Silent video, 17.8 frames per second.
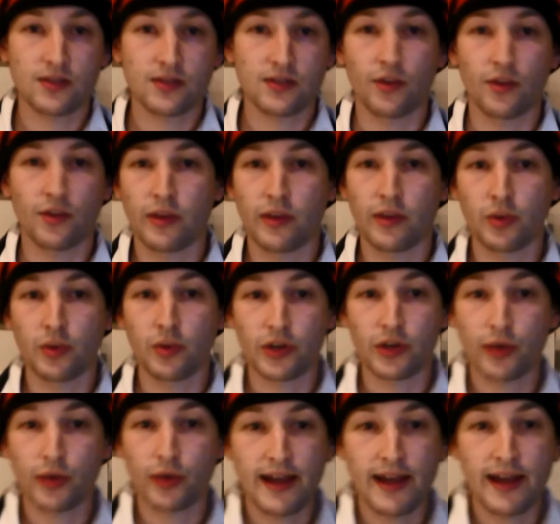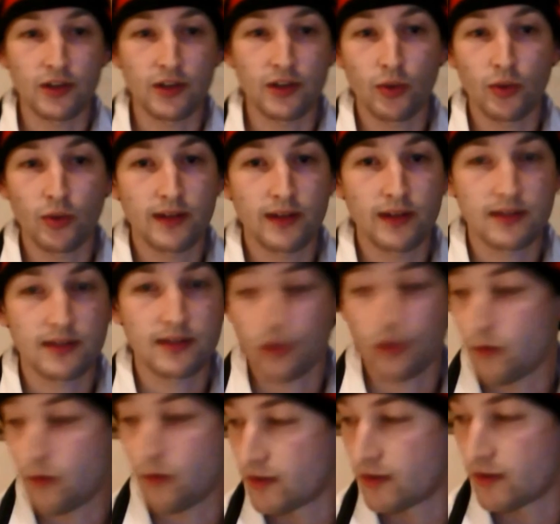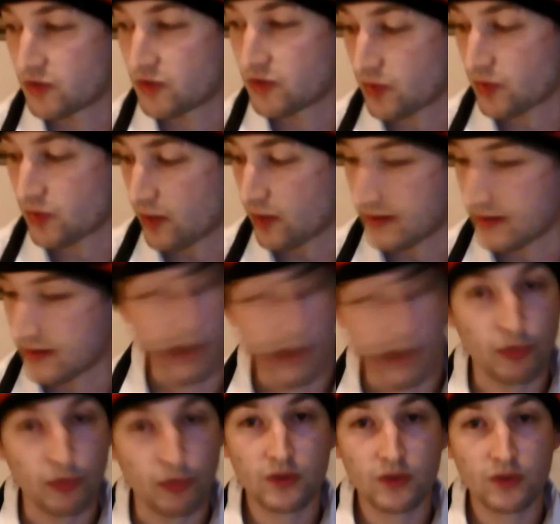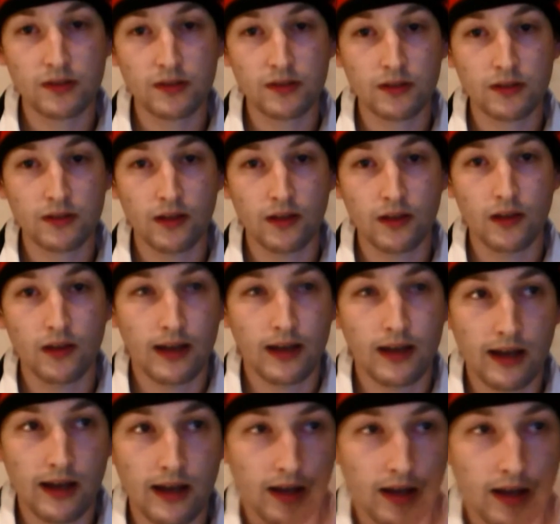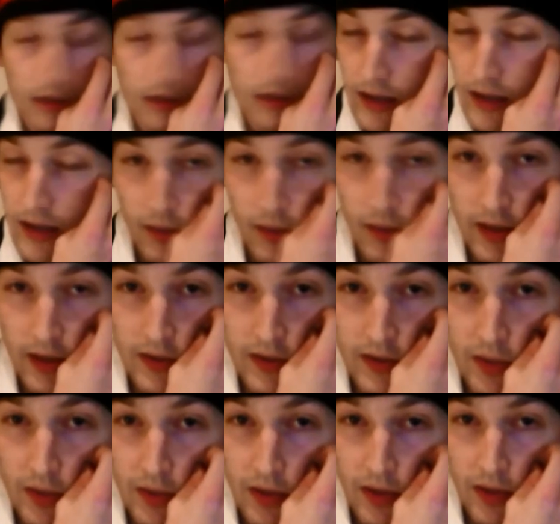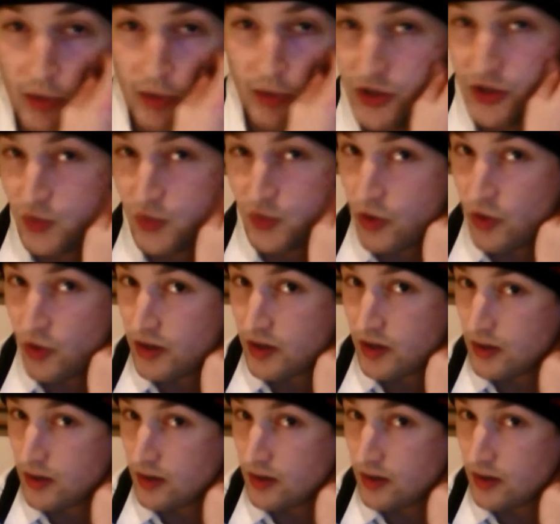so whether you want to create new ones or run through the ones in the books, either one of those approaches work.